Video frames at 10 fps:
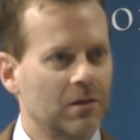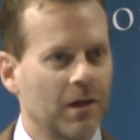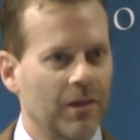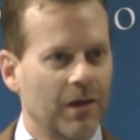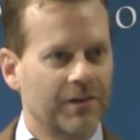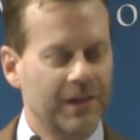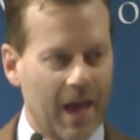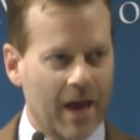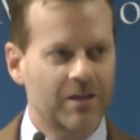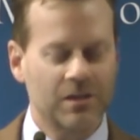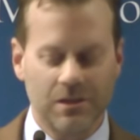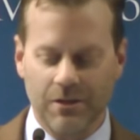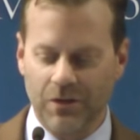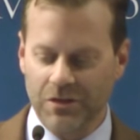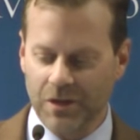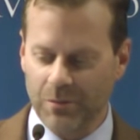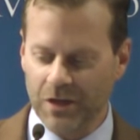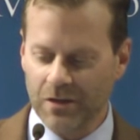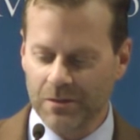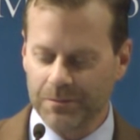and thus the actions of their
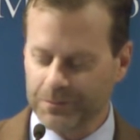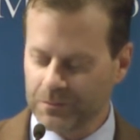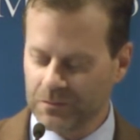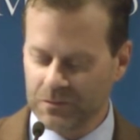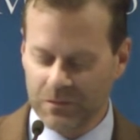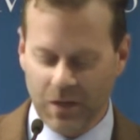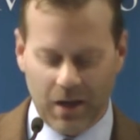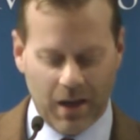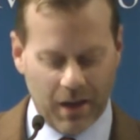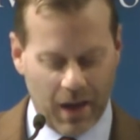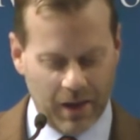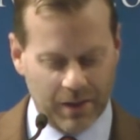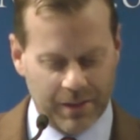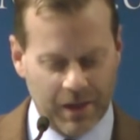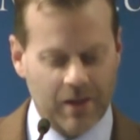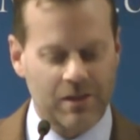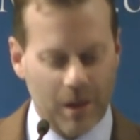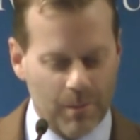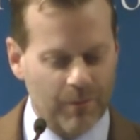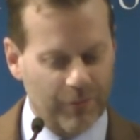subjects. I, I think
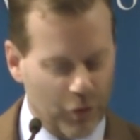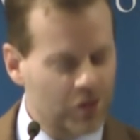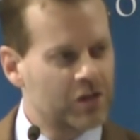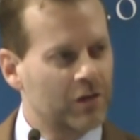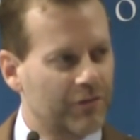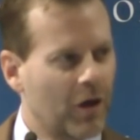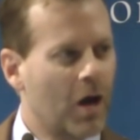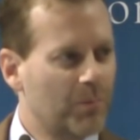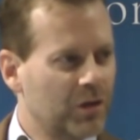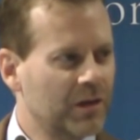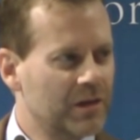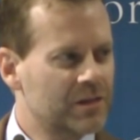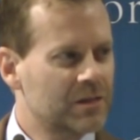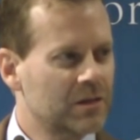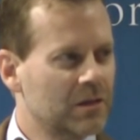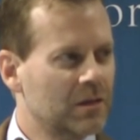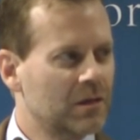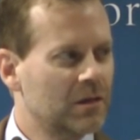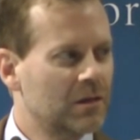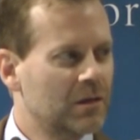some version of thought police
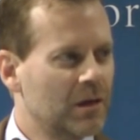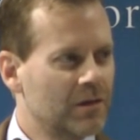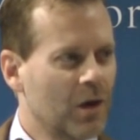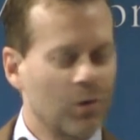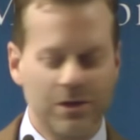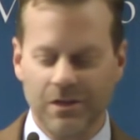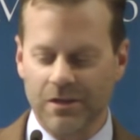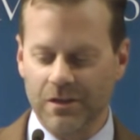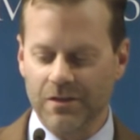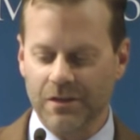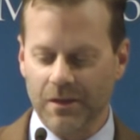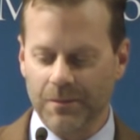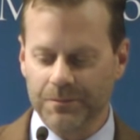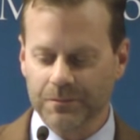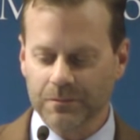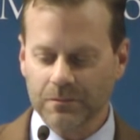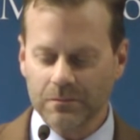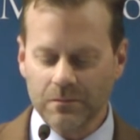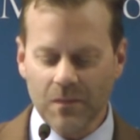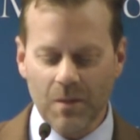has always existed.
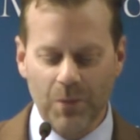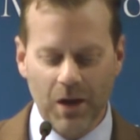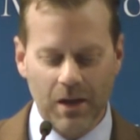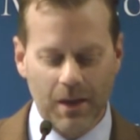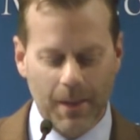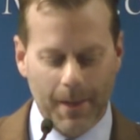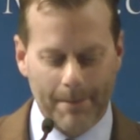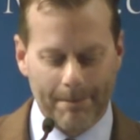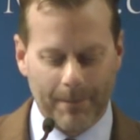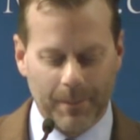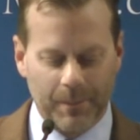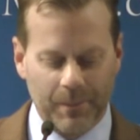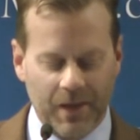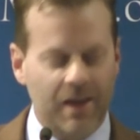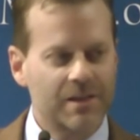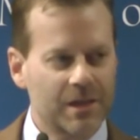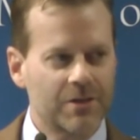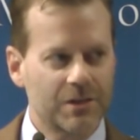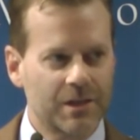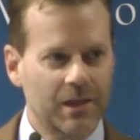But it is
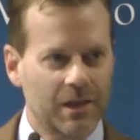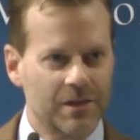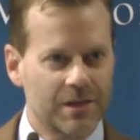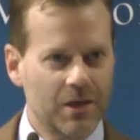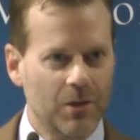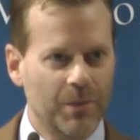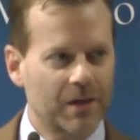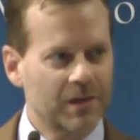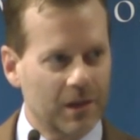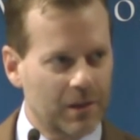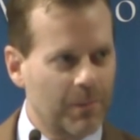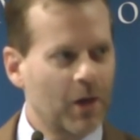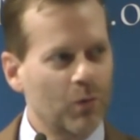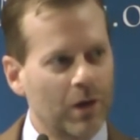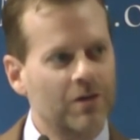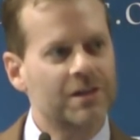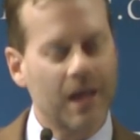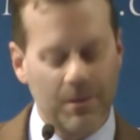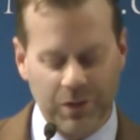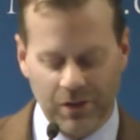interesting to consider because I think the better we
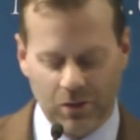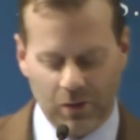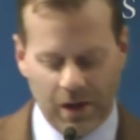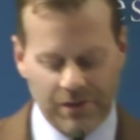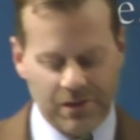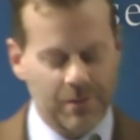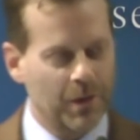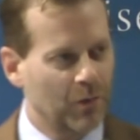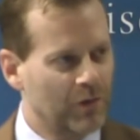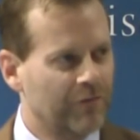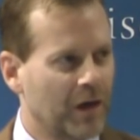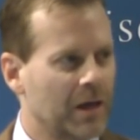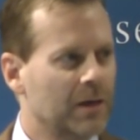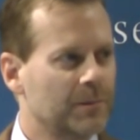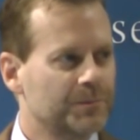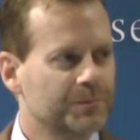understand political correctness, the better we fight it.